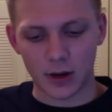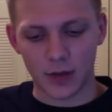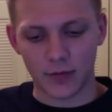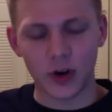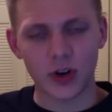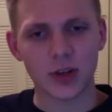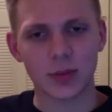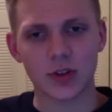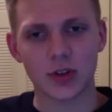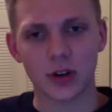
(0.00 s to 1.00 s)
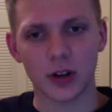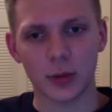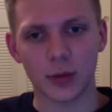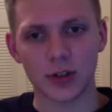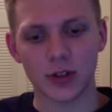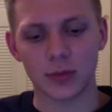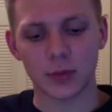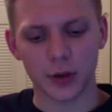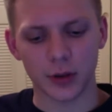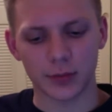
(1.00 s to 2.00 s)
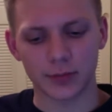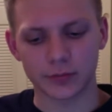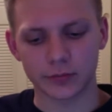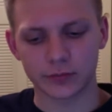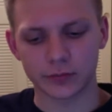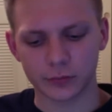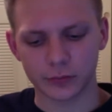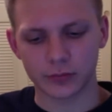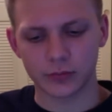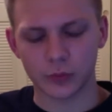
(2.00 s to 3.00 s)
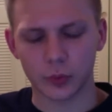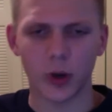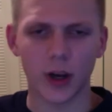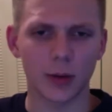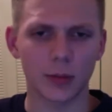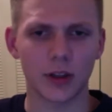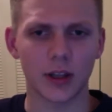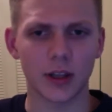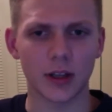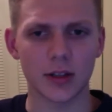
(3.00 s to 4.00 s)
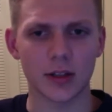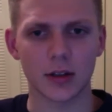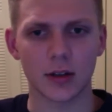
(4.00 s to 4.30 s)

First, I'm going to start out with some random things,